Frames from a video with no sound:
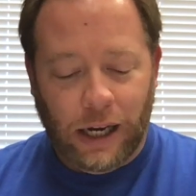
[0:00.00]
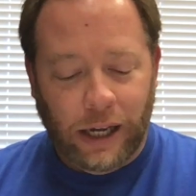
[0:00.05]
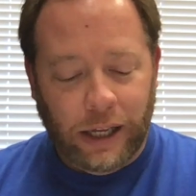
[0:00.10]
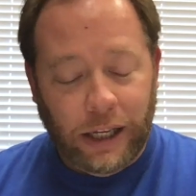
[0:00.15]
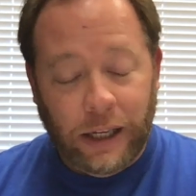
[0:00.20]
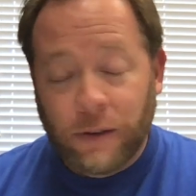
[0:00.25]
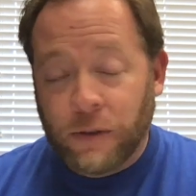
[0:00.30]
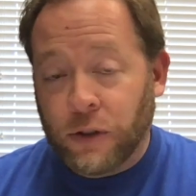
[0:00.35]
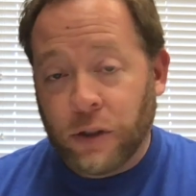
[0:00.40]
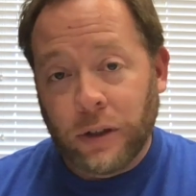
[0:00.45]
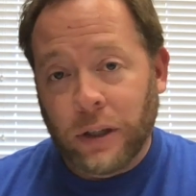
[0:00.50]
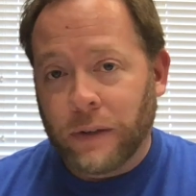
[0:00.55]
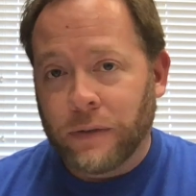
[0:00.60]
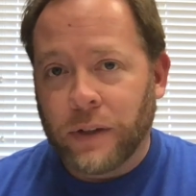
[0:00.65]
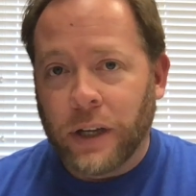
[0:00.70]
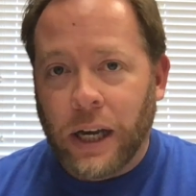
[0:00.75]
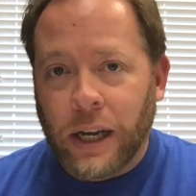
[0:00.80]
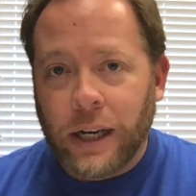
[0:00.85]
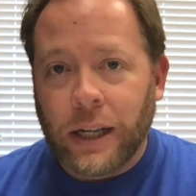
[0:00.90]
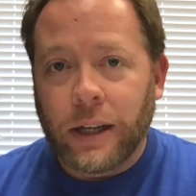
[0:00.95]
Eve shouldn't have
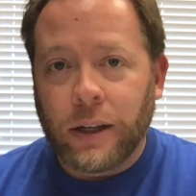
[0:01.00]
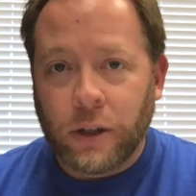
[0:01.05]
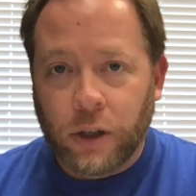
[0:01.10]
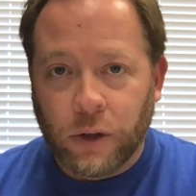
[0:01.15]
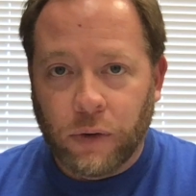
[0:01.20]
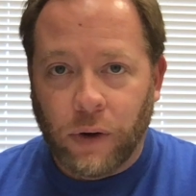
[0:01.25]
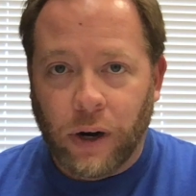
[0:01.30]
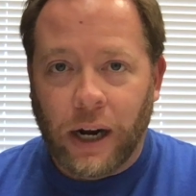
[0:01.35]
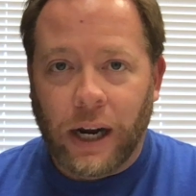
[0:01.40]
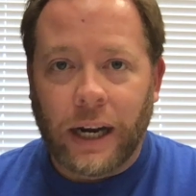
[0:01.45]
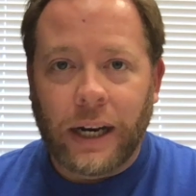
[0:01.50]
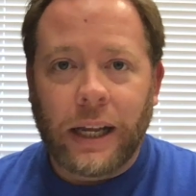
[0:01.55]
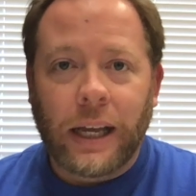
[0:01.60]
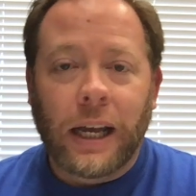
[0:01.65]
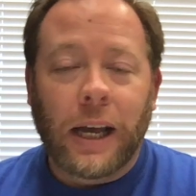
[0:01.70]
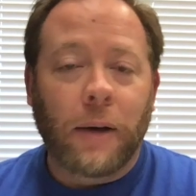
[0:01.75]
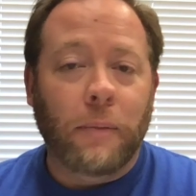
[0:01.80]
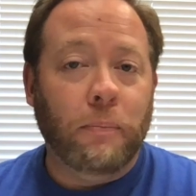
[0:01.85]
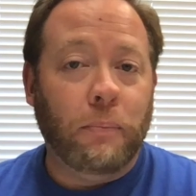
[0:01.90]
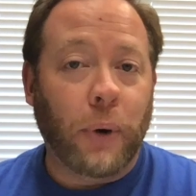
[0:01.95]
done it. You're right.
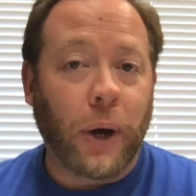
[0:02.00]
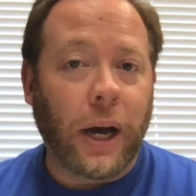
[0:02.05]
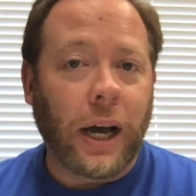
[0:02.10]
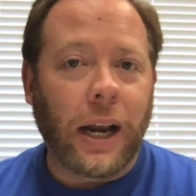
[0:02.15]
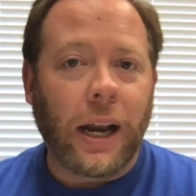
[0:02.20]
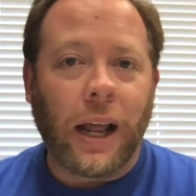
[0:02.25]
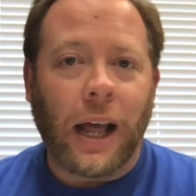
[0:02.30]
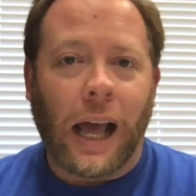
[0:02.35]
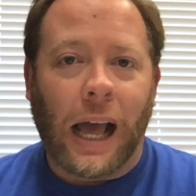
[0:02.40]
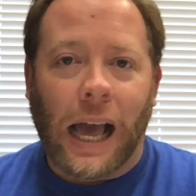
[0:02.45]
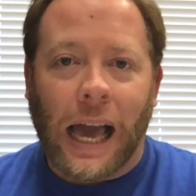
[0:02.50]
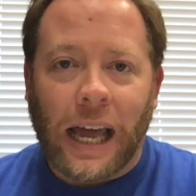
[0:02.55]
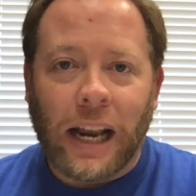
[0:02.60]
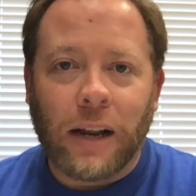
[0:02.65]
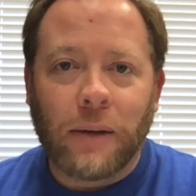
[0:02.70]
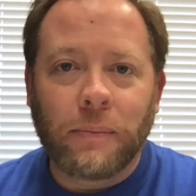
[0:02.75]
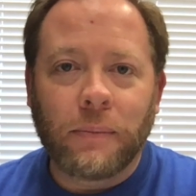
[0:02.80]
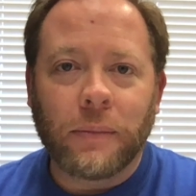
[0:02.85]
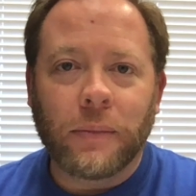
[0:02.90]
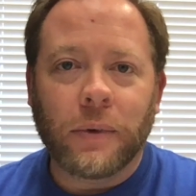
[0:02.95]
But
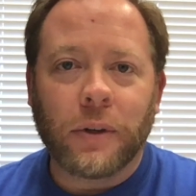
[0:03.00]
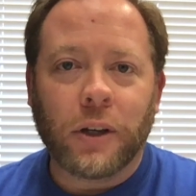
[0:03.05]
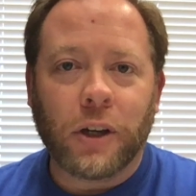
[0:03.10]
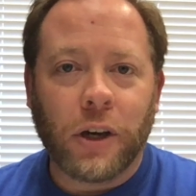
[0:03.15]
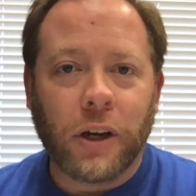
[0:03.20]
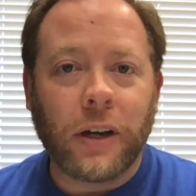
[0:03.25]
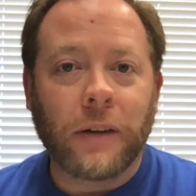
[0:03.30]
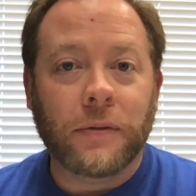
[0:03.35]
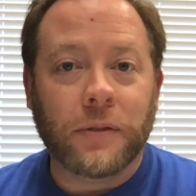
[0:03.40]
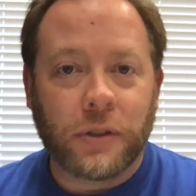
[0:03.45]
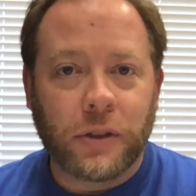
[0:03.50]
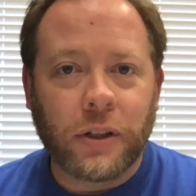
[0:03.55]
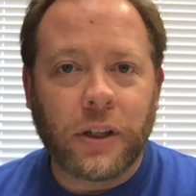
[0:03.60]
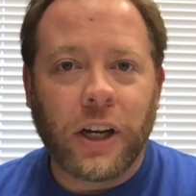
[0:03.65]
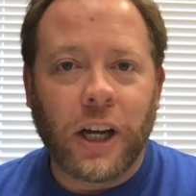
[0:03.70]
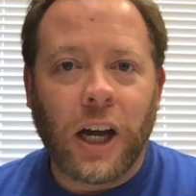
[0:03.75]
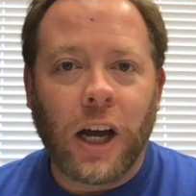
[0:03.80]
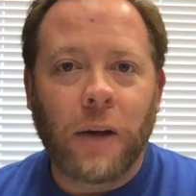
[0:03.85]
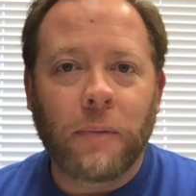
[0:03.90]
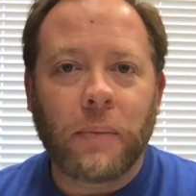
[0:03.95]
Adam could have stood
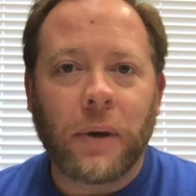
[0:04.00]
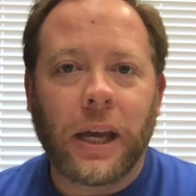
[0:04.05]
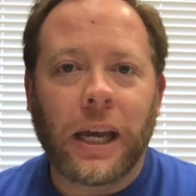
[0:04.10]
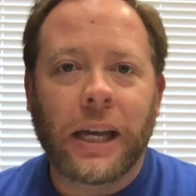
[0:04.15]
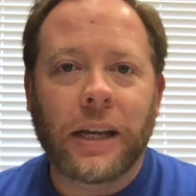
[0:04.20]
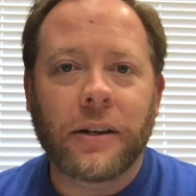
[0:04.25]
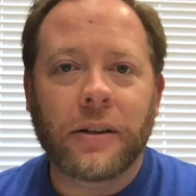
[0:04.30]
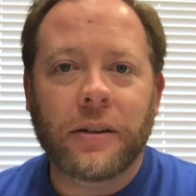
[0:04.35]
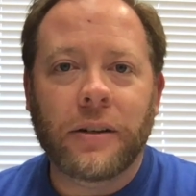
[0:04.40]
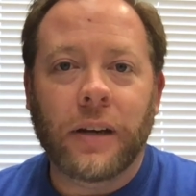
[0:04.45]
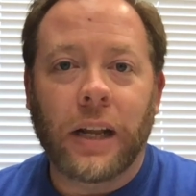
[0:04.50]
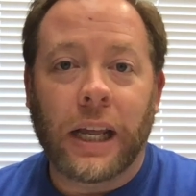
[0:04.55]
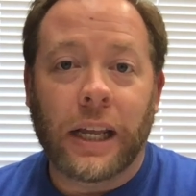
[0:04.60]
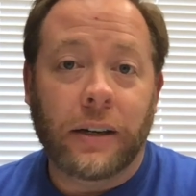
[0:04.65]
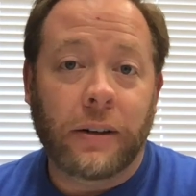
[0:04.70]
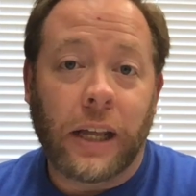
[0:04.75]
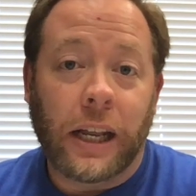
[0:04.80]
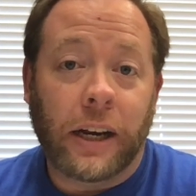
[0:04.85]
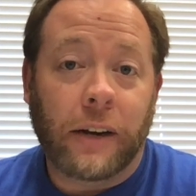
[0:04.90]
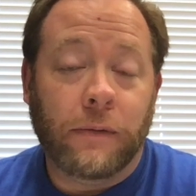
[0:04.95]
up and
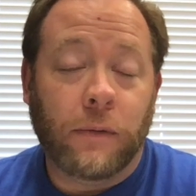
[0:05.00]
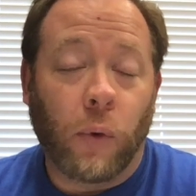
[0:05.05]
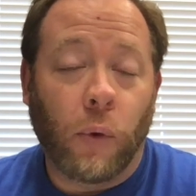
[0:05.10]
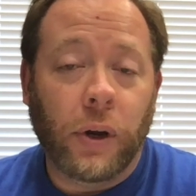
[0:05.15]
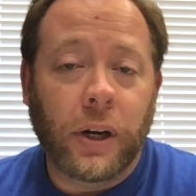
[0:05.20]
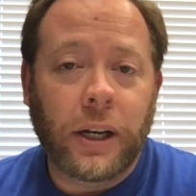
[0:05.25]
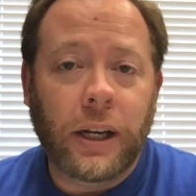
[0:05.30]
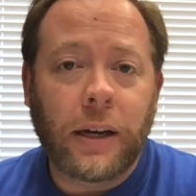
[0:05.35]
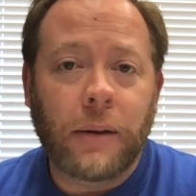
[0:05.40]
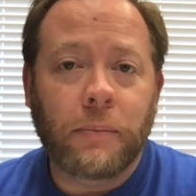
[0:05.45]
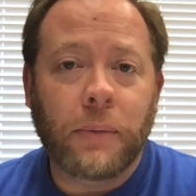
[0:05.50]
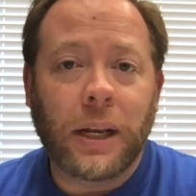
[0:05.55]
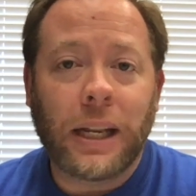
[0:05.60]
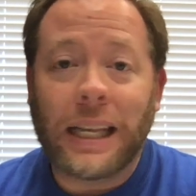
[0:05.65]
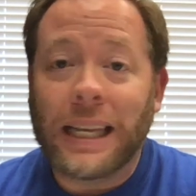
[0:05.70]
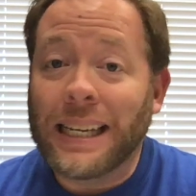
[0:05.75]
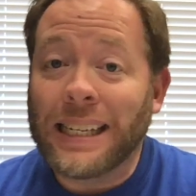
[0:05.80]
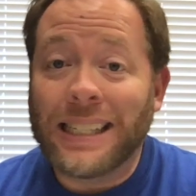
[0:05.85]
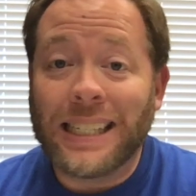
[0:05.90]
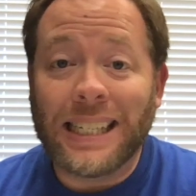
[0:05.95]
avoided it, but
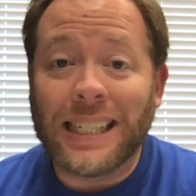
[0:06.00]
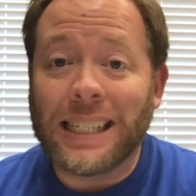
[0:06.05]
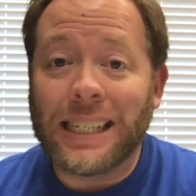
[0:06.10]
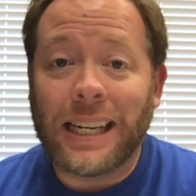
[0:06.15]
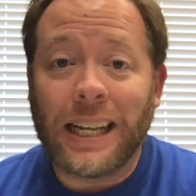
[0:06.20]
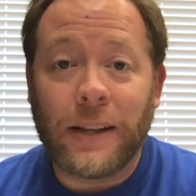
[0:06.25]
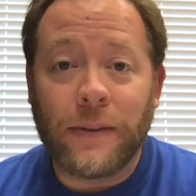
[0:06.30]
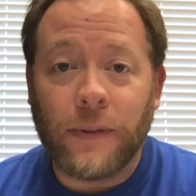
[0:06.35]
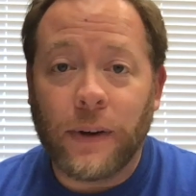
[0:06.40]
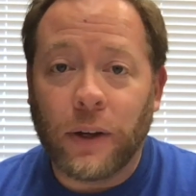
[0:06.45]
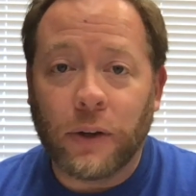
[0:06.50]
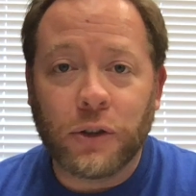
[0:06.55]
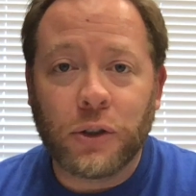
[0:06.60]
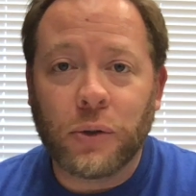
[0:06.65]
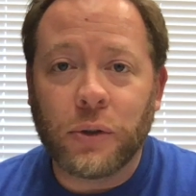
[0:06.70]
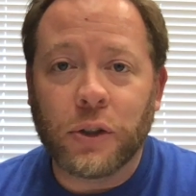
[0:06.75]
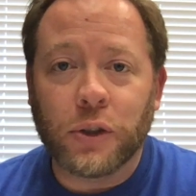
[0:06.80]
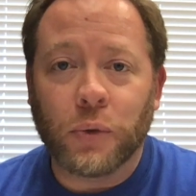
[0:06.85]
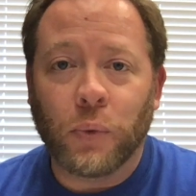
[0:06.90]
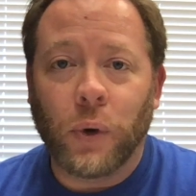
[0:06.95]
he didn't. He fell
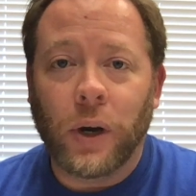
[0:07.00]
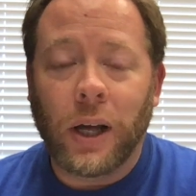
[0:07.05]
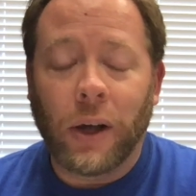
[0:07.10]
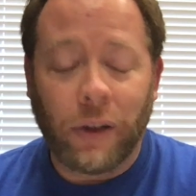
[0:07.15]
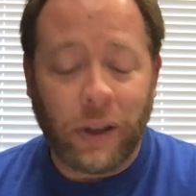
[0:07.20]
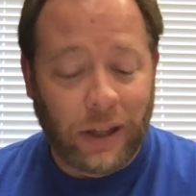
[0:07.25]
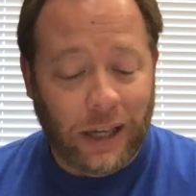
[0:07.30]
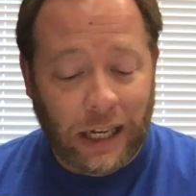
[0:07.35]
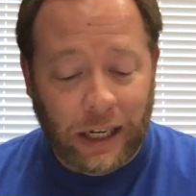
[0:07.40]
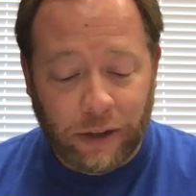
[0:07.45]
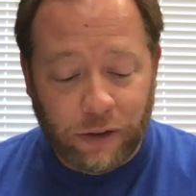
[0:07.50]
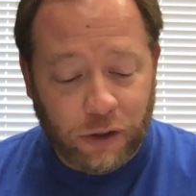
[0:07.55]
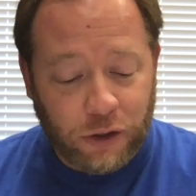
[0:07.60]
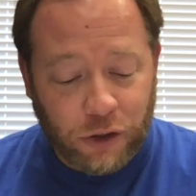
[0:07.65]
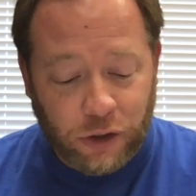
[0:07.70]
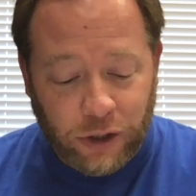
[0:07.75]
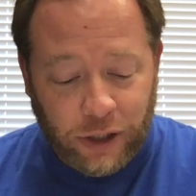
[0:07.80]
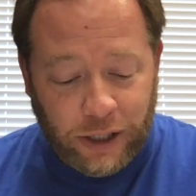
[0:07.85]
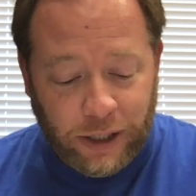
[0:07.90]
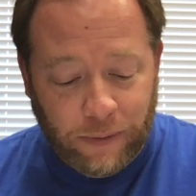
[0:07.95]
to it as well. He ate of the
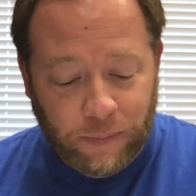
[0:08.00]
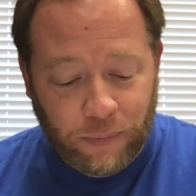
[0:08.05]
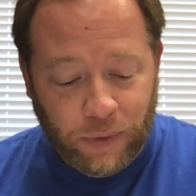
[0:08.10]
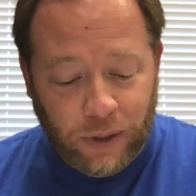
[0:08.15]
tree.